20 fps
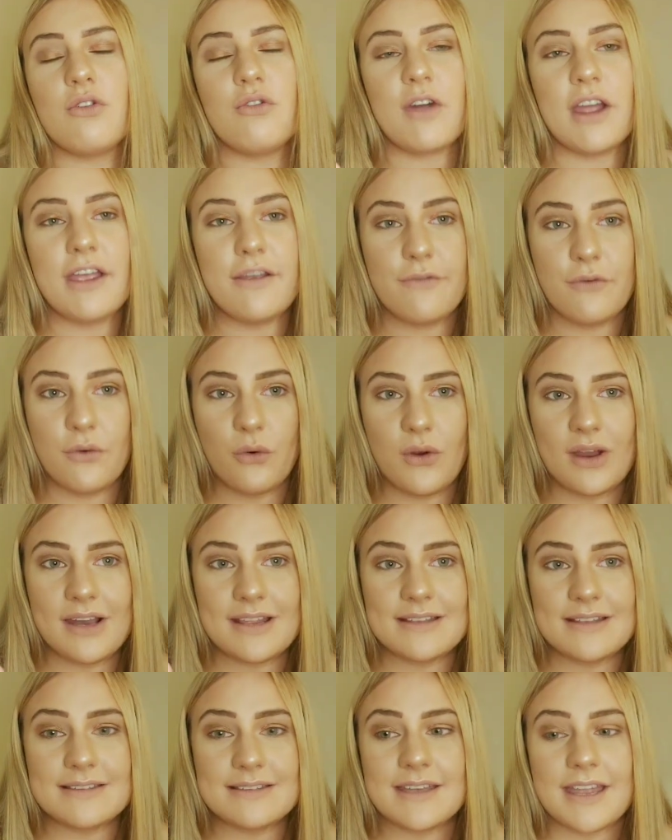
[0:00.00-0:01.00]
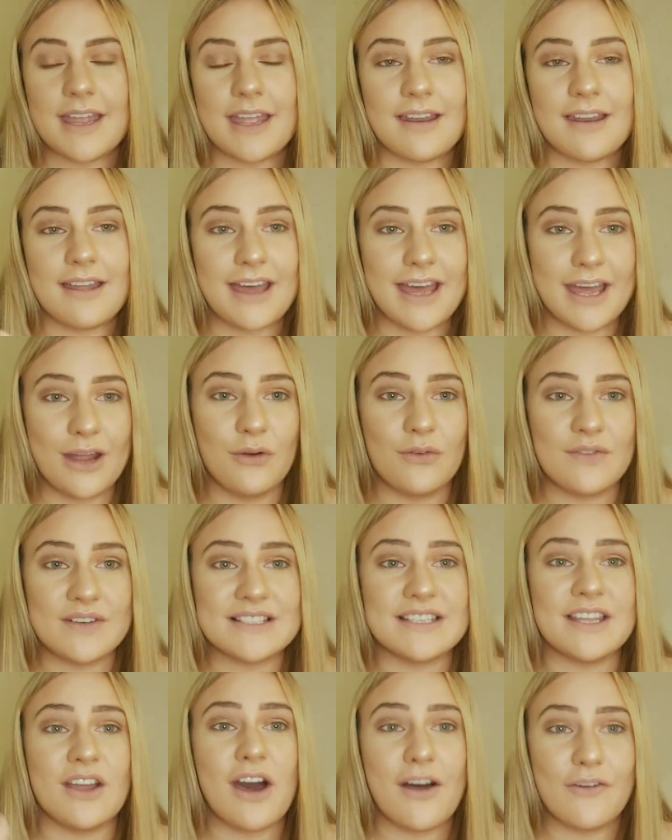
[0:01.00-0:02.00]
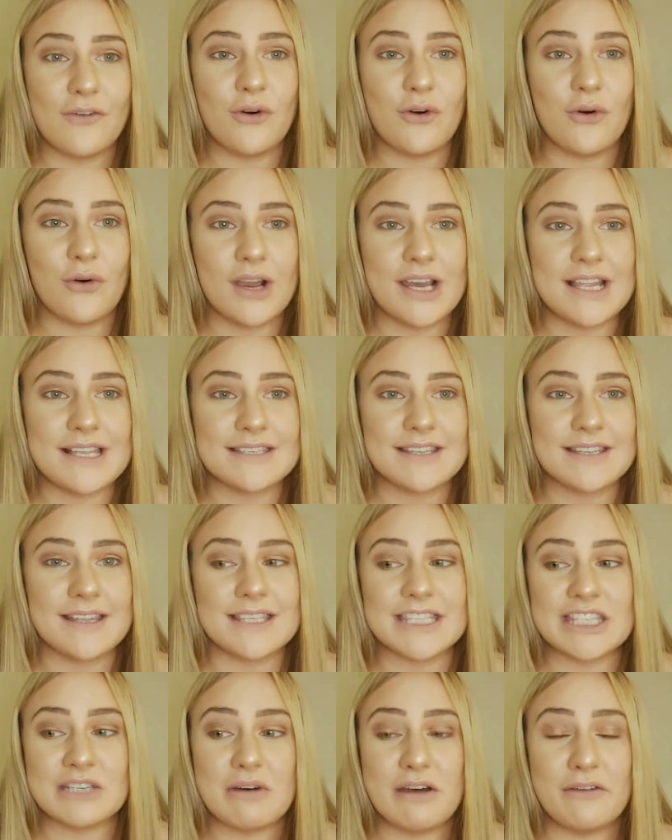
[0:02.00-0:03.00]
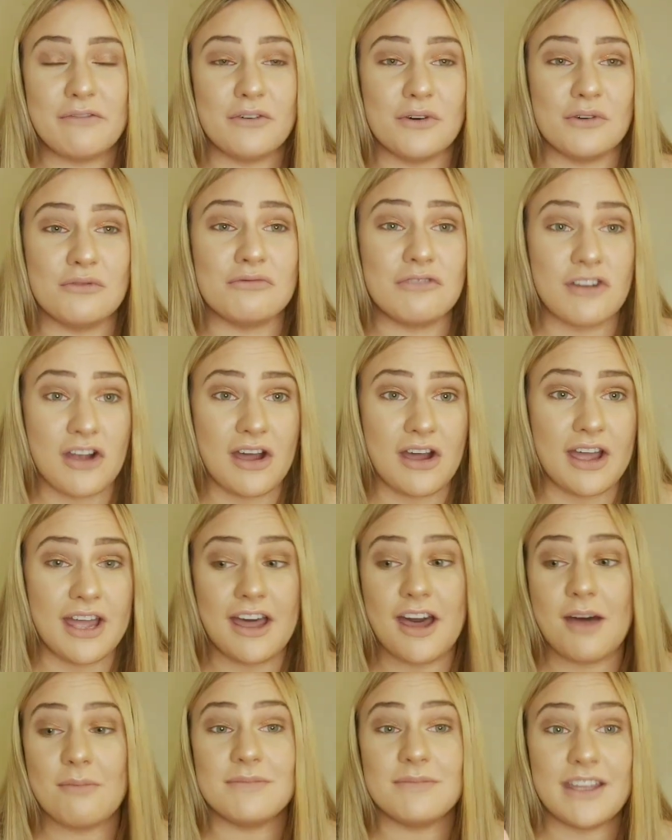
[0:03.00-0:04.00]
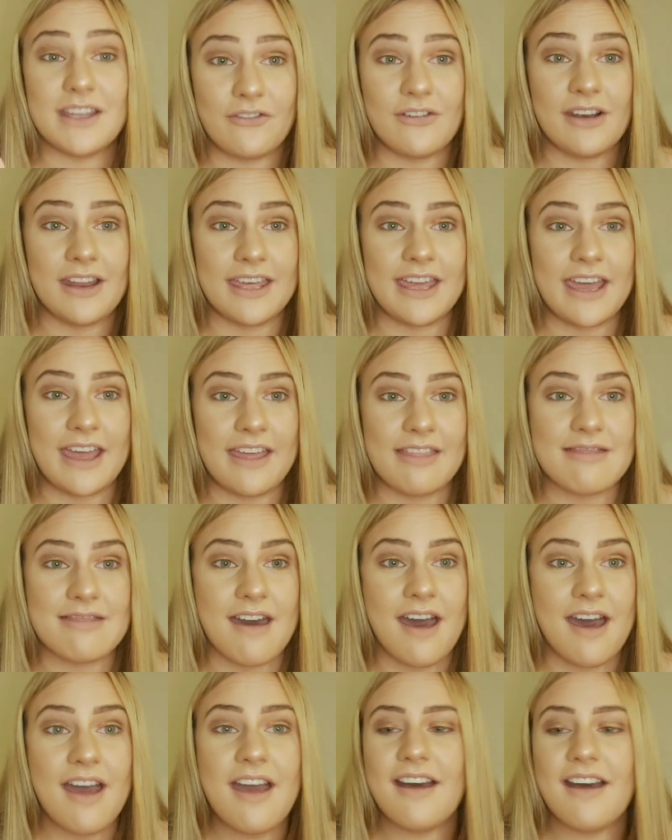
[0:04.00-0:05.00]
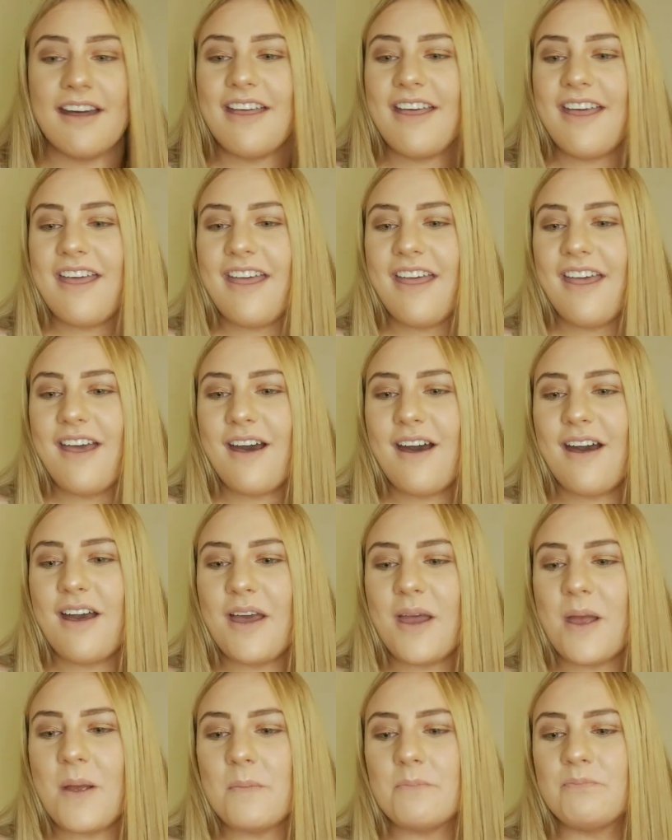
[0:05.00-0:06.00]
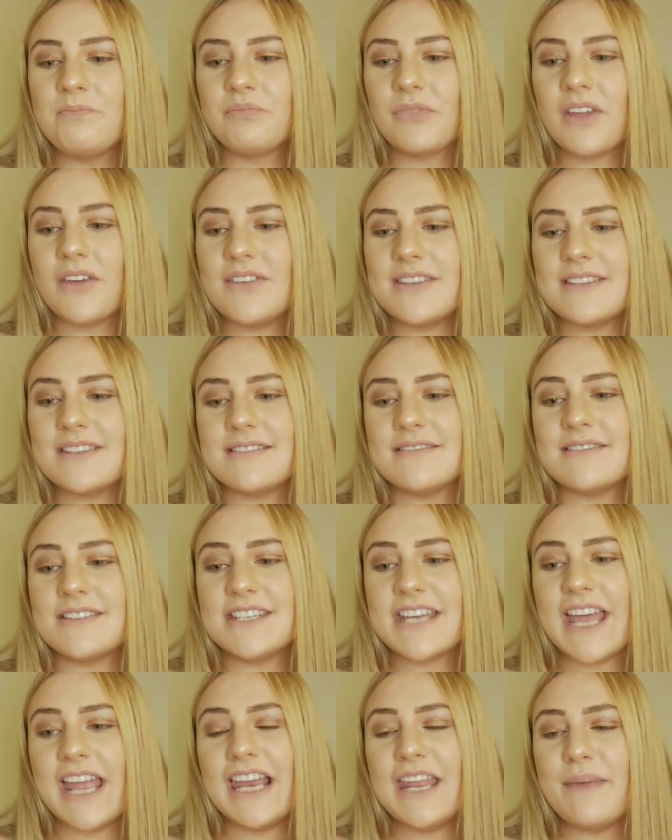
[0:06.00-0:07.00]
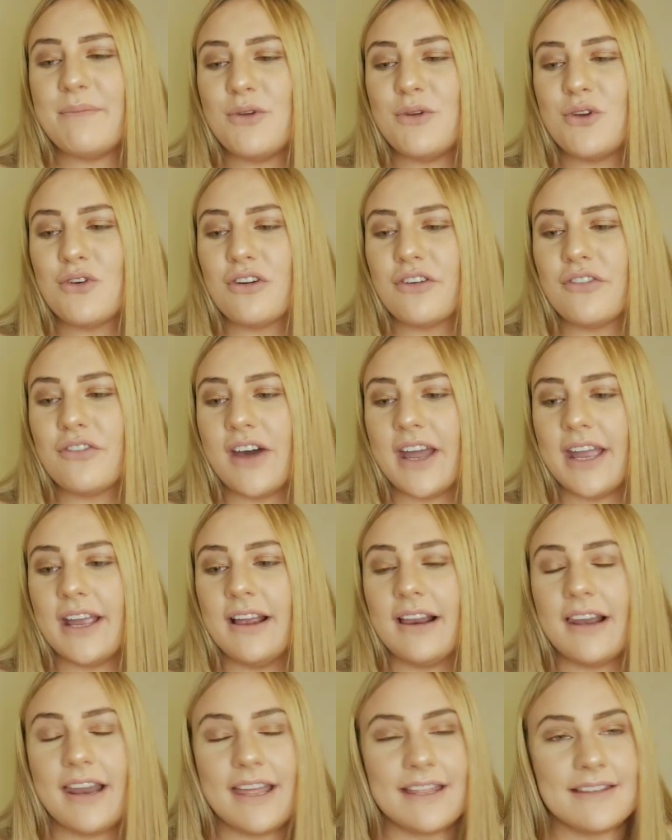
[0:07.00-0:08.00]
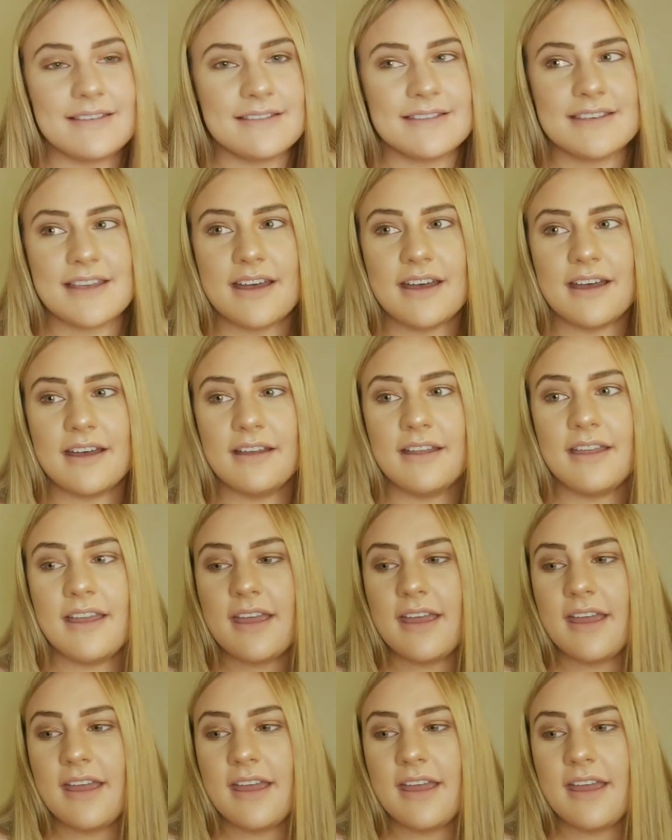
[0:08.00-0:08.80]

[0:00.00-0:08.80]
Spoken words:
great for oily skin, and obviously I've got oily skin, so I thought, right, I'm definitely getting that. This is a daily purifying cleanser.